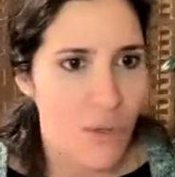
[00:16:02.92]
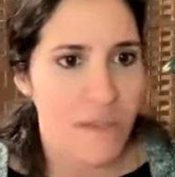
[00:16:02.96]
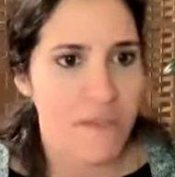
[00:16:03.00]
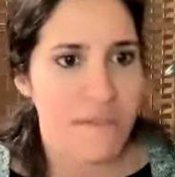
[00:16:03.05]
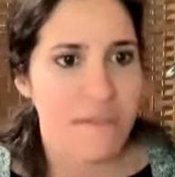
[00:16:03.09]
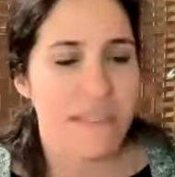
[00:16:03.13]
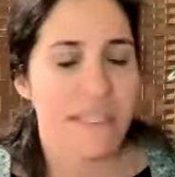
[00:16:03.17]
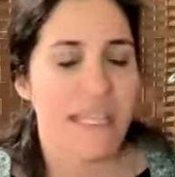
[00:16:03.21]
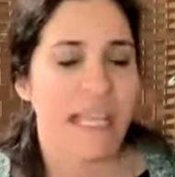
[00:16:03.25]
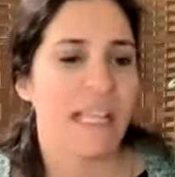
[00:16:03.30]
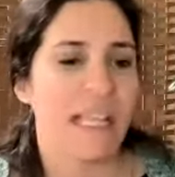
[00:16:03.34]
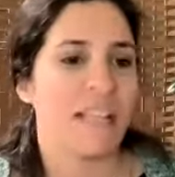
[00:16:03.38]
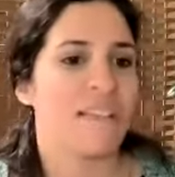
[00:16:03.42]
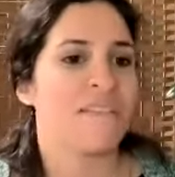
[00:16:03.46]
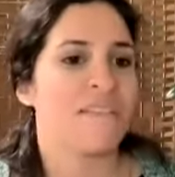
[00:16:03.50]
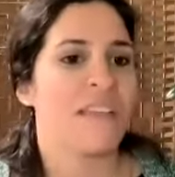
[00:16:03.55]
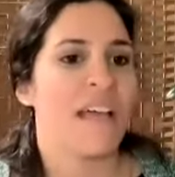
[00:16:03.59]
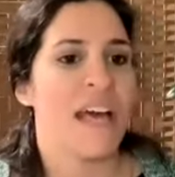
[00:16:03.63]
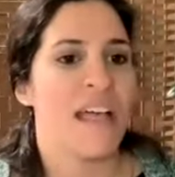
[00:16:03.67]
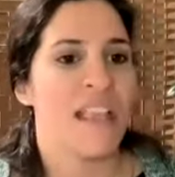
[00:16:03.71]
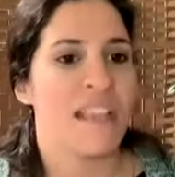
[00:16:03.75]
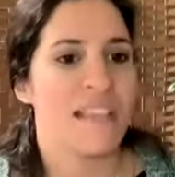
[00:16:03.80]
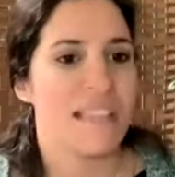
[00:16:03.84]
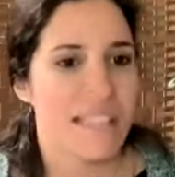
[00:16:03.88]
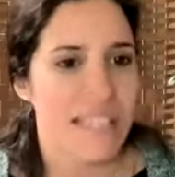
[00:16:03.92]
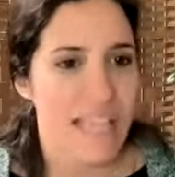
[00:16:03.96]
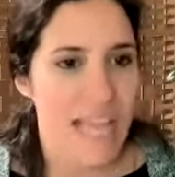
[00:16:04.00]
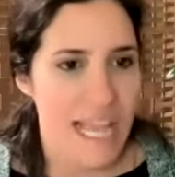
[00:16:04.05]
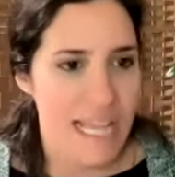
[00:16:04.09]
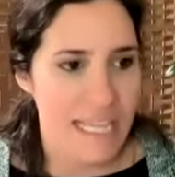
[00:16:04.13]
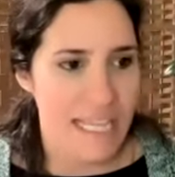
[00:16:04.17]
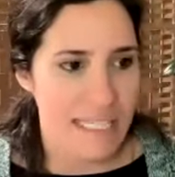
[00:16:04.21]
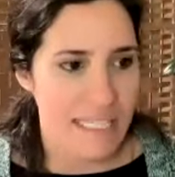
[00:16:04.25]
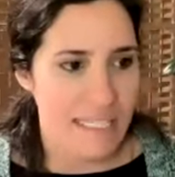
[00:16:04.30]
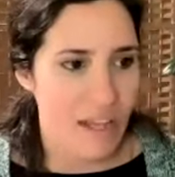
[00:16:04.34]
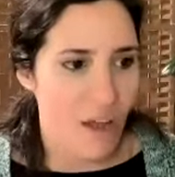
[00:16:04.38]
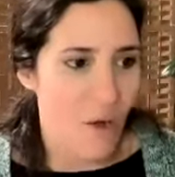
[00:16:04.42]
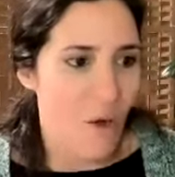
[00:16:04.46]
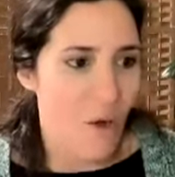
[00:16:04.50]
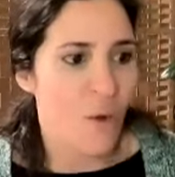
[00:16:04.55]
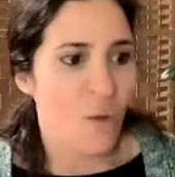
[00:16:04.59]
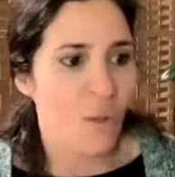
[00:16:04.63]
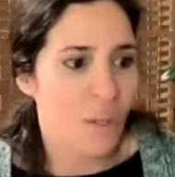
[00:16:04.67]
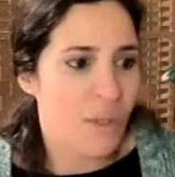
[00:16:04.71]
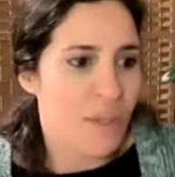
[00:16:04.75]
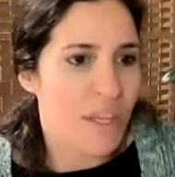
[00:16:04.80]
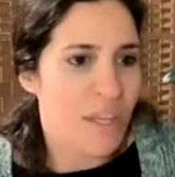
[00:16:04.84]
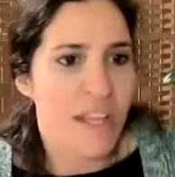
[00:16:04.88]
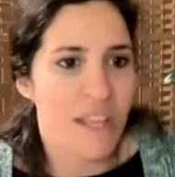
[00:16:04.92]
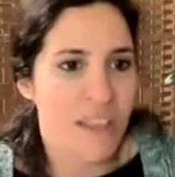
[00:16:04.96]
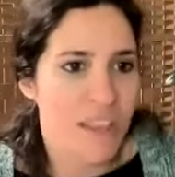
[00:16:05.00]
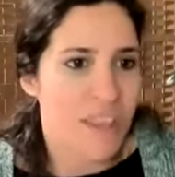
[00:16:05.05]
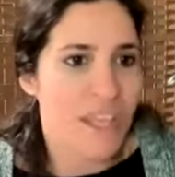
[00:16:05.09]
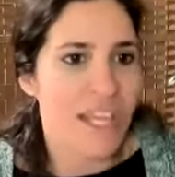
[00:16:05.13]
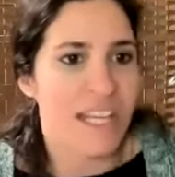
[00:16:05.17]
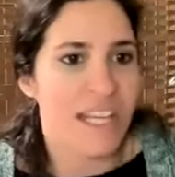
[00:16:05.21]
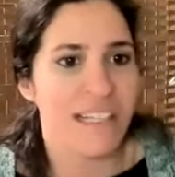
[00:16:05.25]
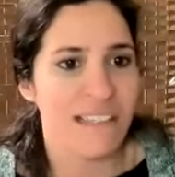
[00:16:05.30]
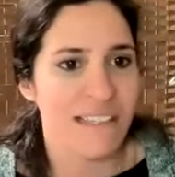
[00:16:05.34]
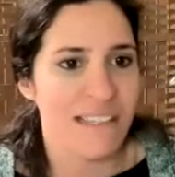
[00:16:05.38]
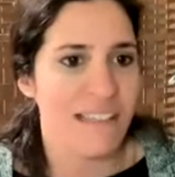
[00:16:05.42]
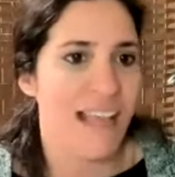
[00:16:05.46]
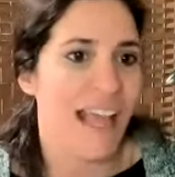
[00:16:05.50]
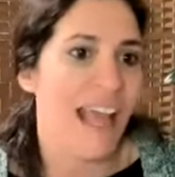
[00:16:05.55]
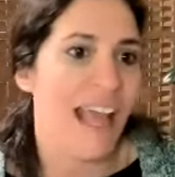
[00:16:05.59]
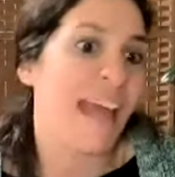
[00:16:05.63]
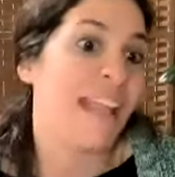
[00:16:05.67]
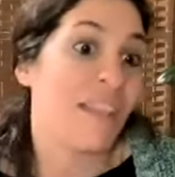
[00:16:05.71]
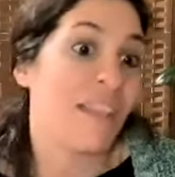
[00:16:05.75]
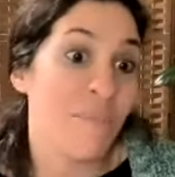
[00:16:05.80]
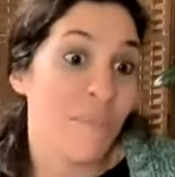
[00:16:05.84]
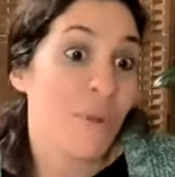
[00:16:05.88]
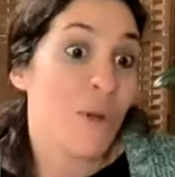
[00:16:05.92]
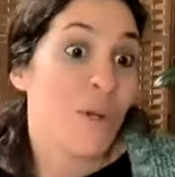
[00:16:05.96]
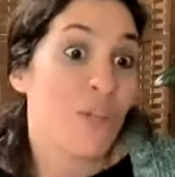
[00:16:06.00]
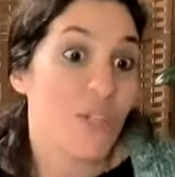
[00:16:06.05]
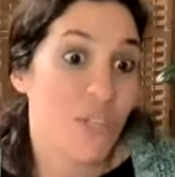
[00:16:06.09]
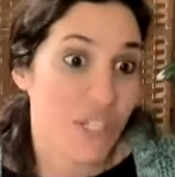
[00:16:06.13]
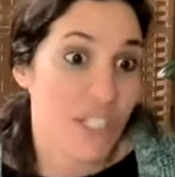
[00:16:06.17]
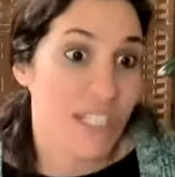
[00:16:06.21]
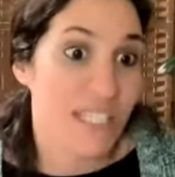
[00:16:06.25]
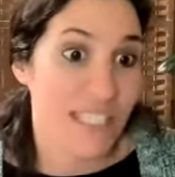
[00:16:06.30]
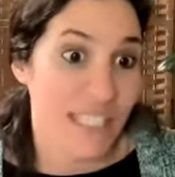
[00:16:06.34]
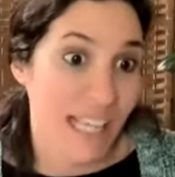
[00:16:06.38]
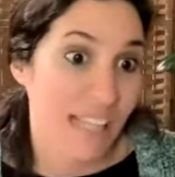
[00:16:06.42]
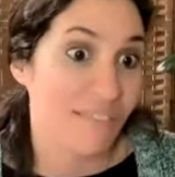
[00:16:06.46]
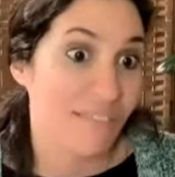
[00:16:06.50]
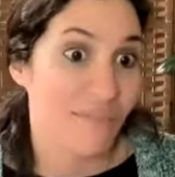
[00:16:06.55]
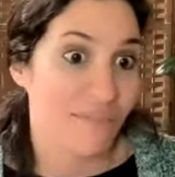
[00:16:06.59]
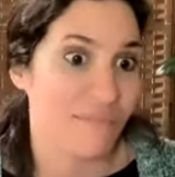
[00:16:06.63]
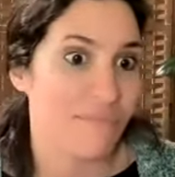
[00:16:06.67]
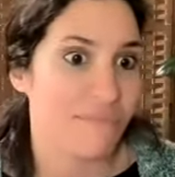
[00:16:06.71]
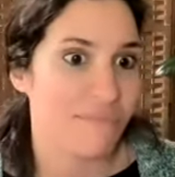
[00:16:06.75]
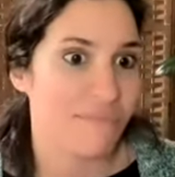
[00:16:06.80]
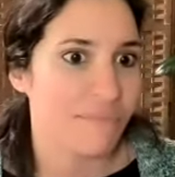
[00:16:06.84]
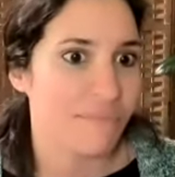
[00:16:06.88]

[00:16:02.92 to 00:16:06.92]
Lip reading: themselves, as all the things, and the person itself